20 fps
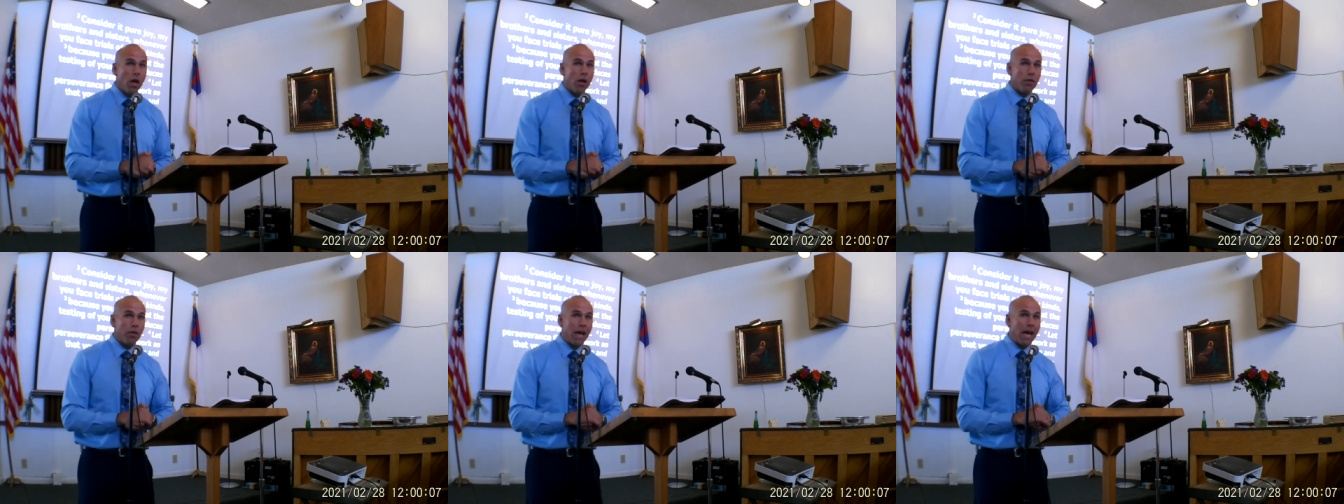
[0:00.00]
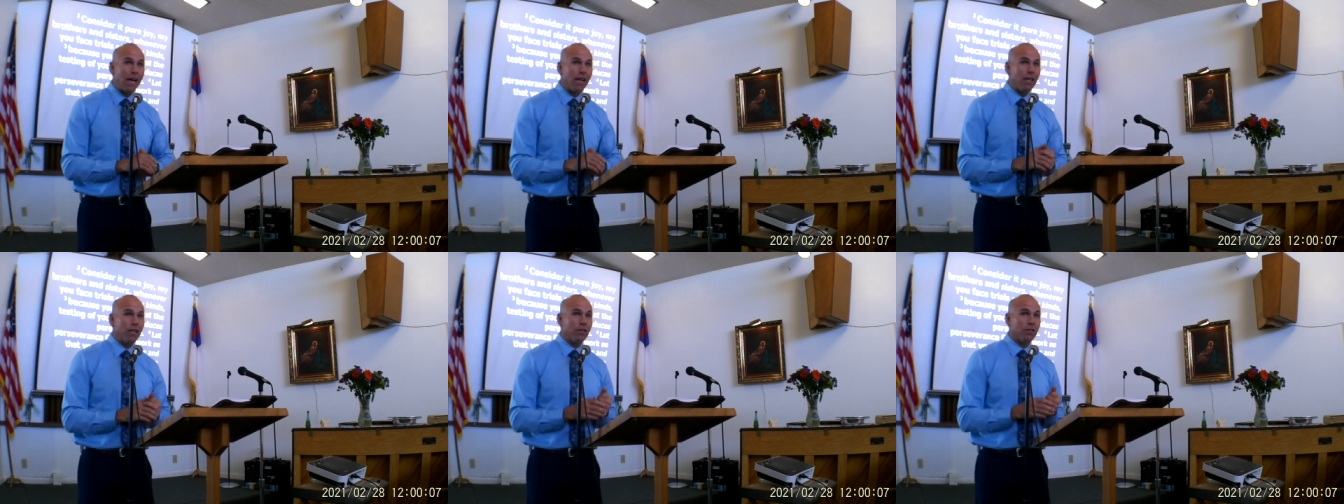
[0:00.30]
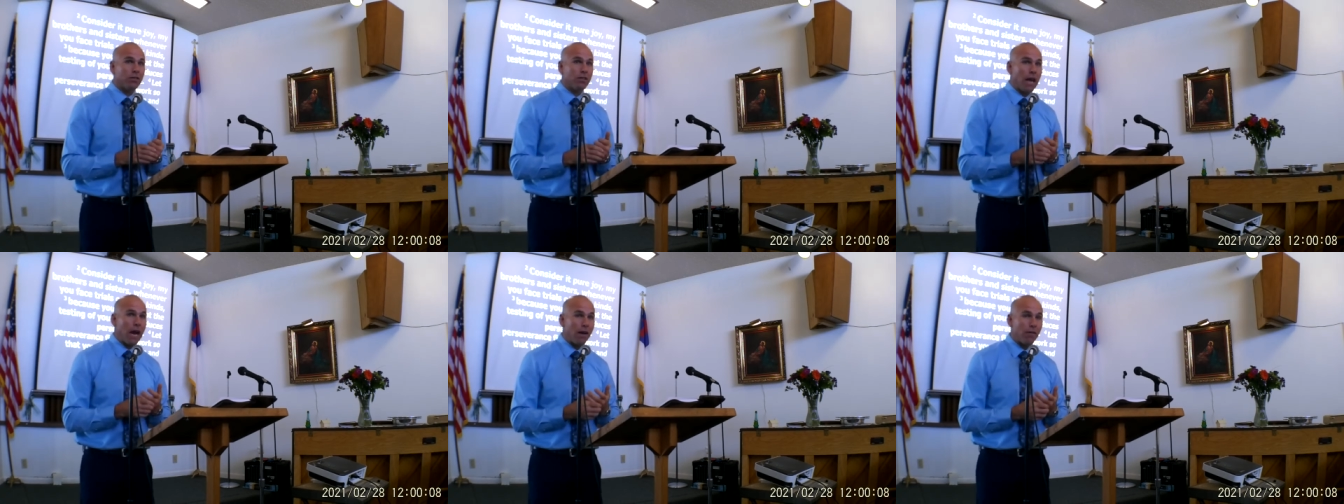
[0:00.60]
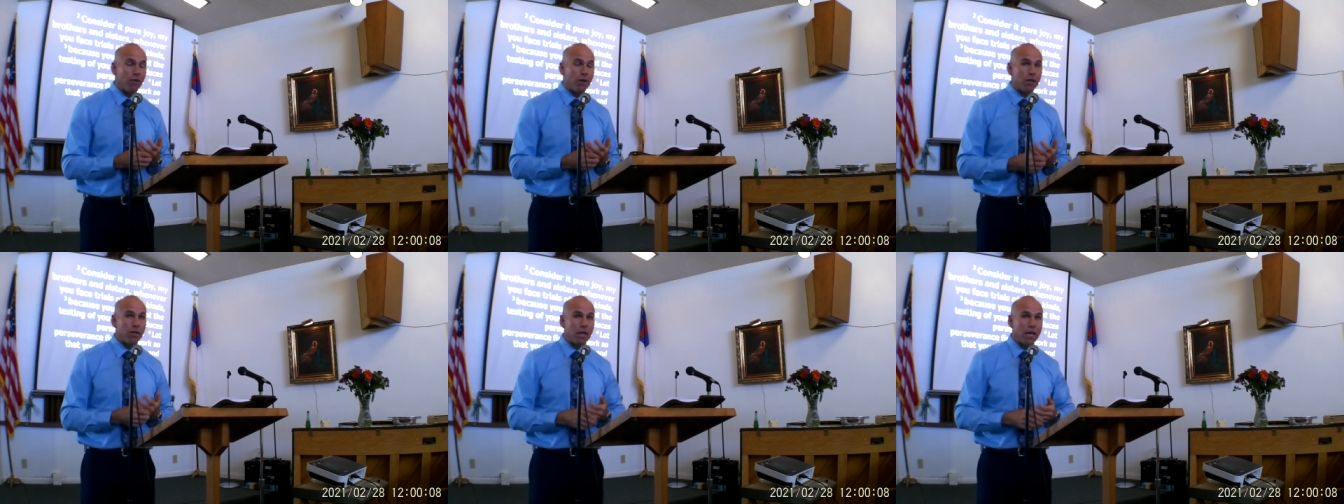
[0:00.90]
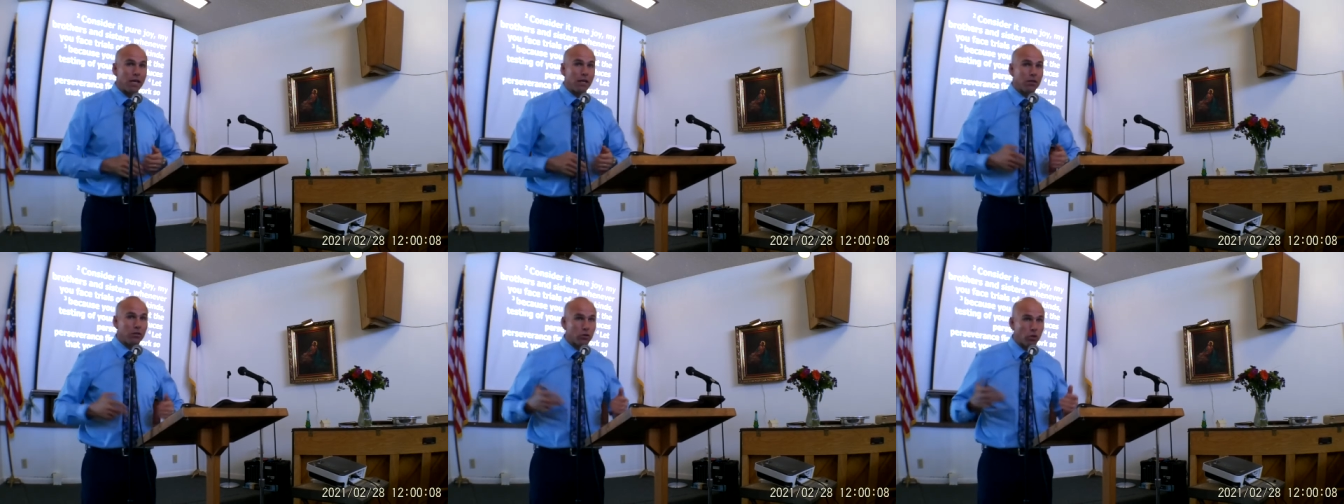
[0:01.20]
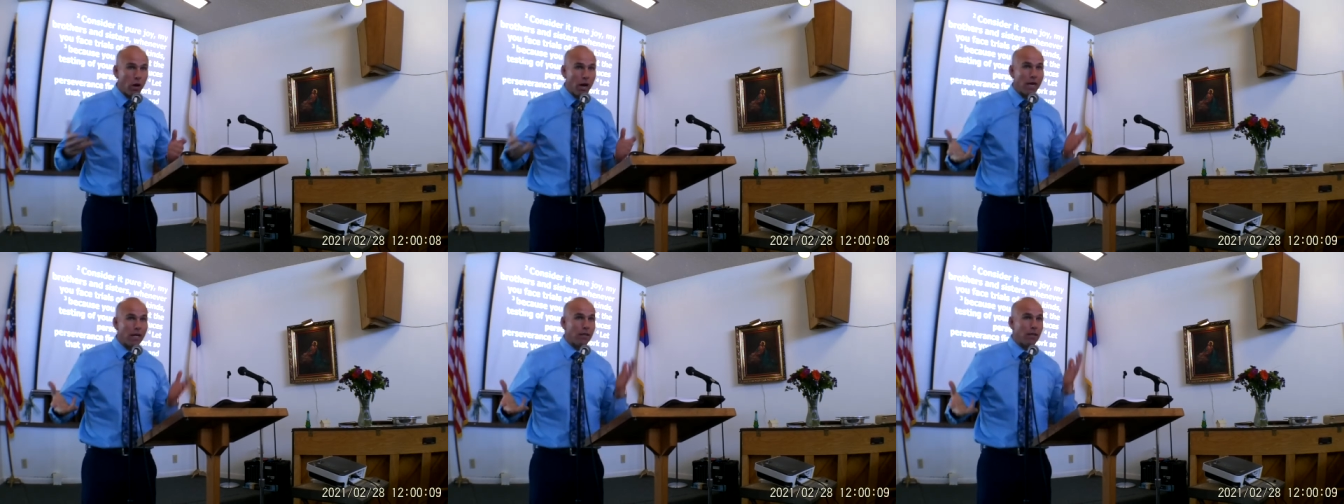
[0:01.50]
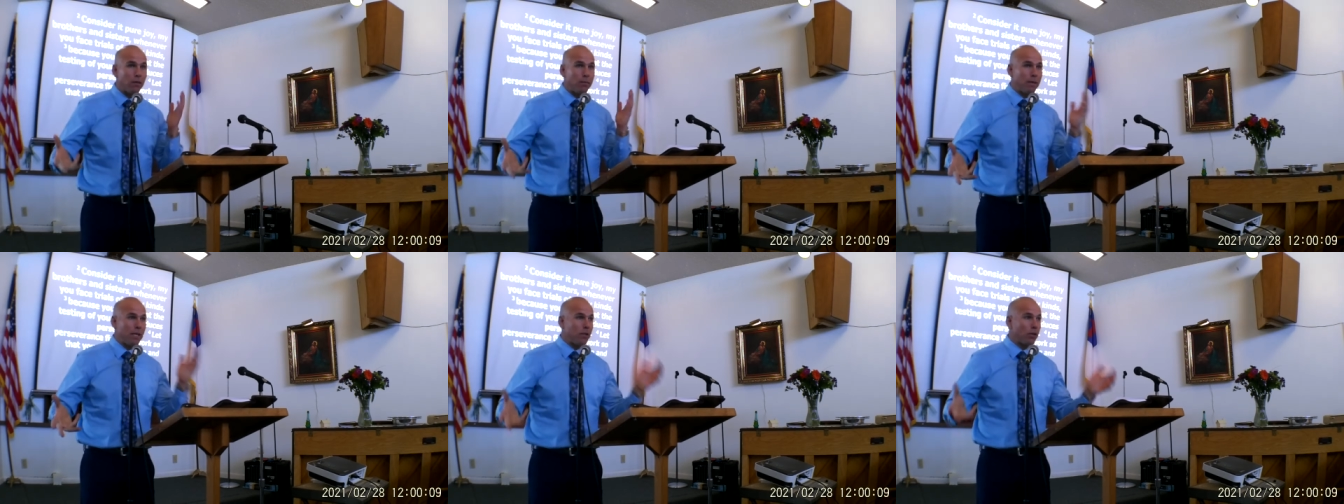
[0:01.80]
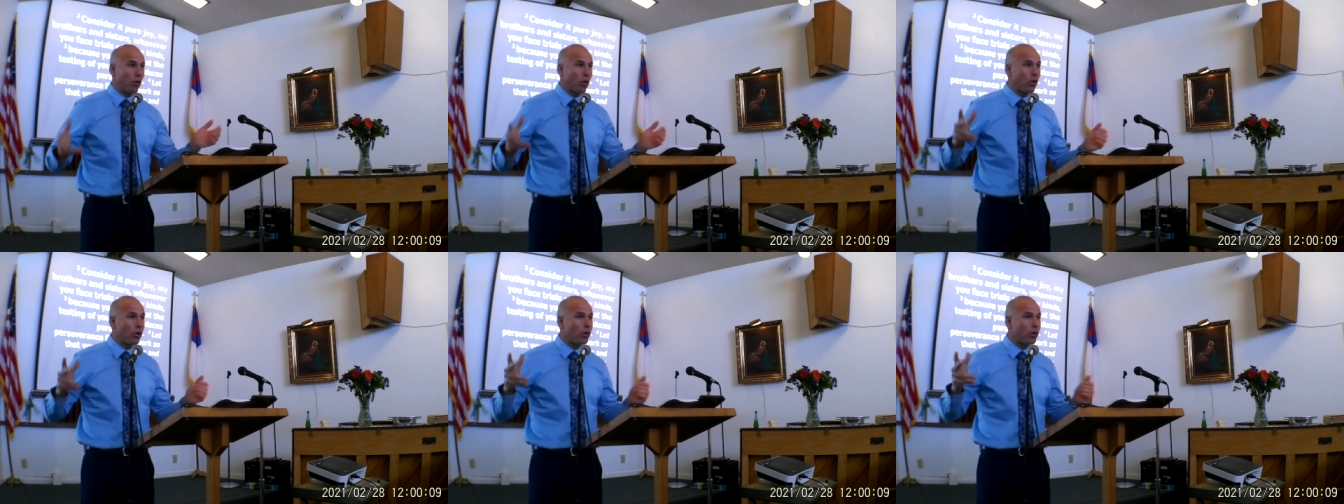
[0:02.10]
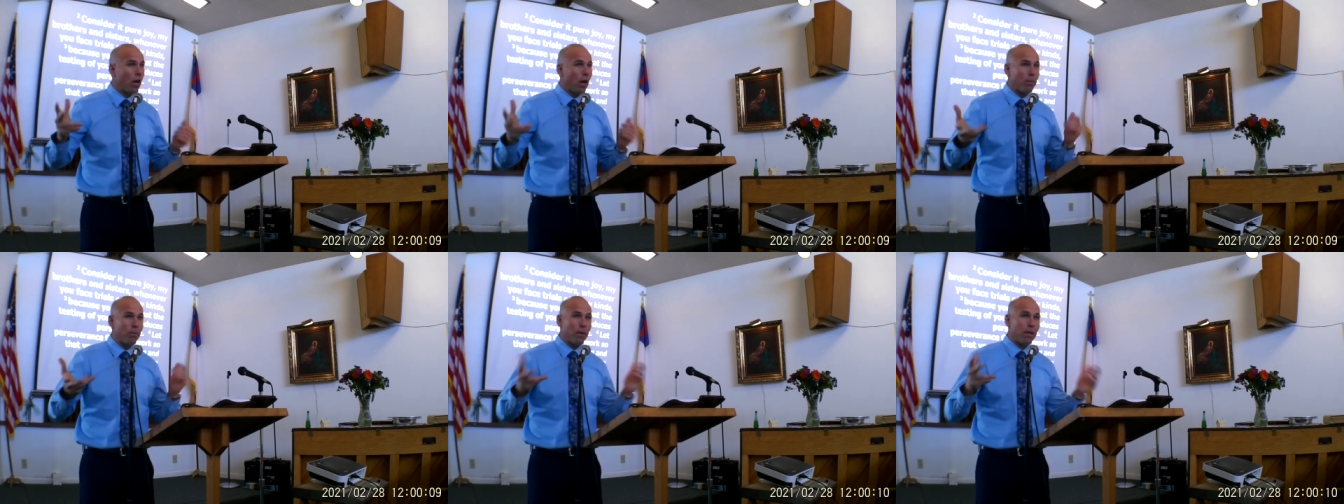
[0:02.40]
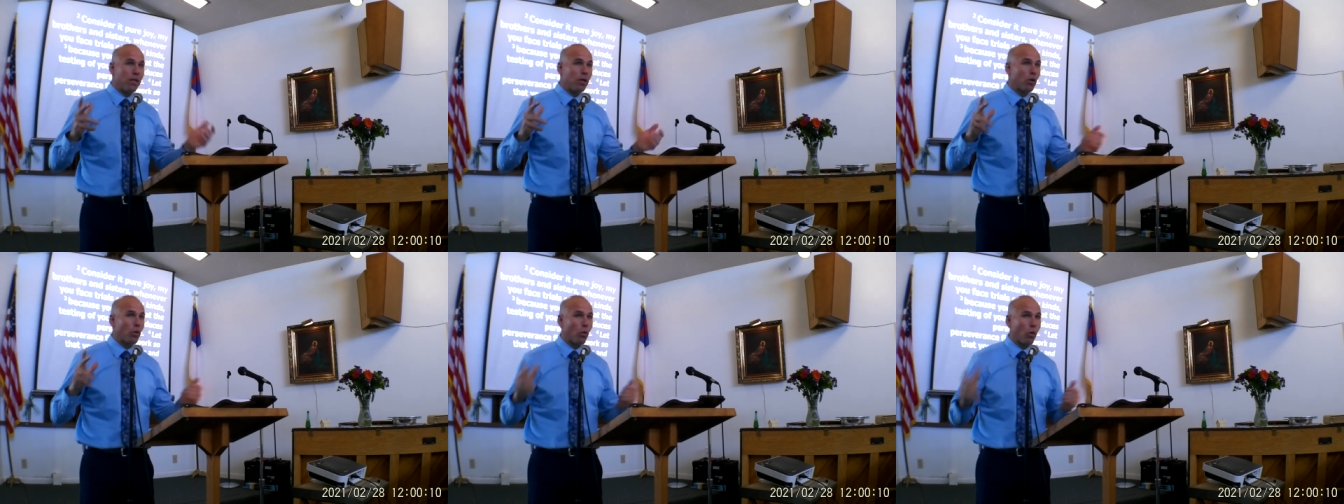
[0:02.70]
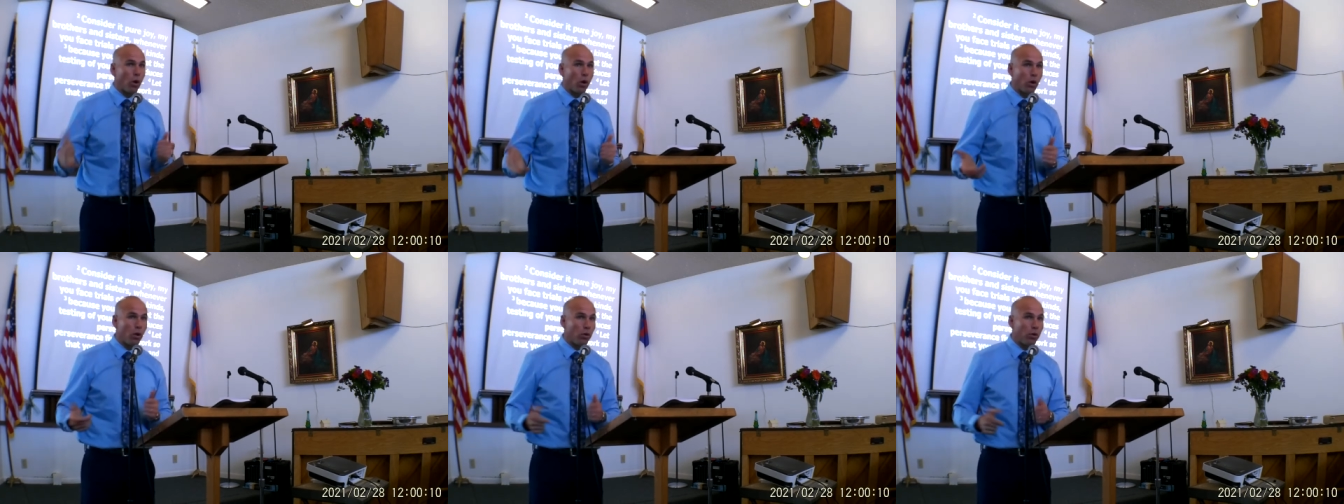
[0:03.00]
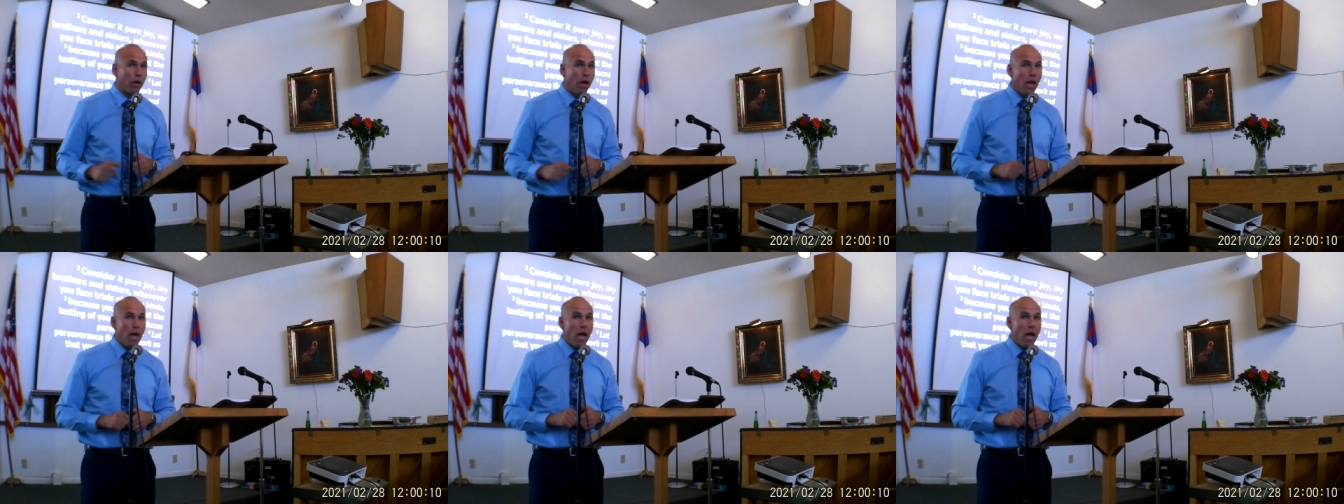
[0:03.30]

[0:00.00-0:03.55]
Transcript: That is everything trying to be turned up in your world.